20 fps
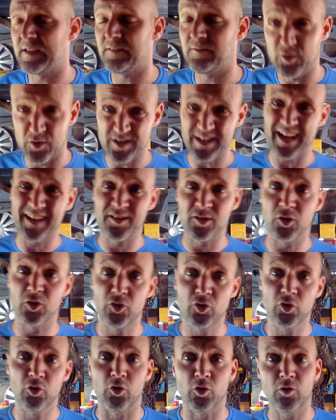if you stand at a
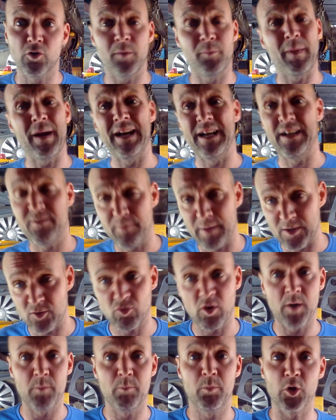door, a bailiff may
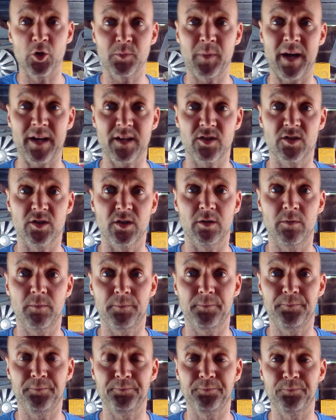try and push past you.
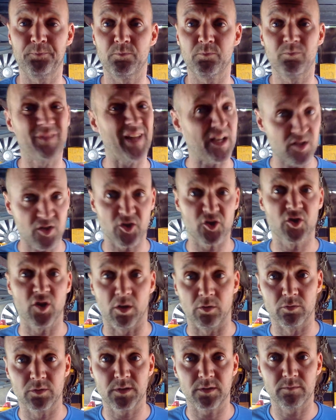That's
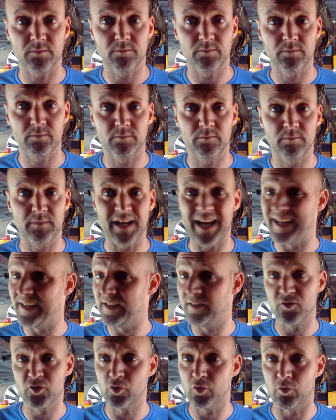assault. End
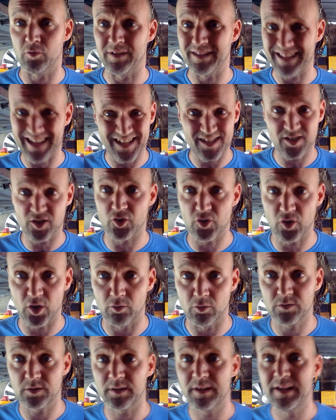of story, that's
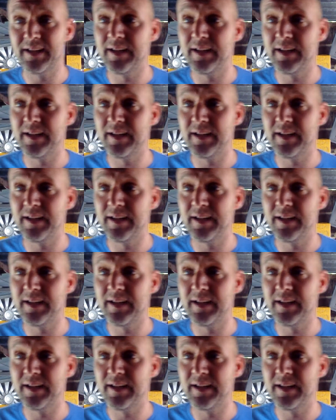assault.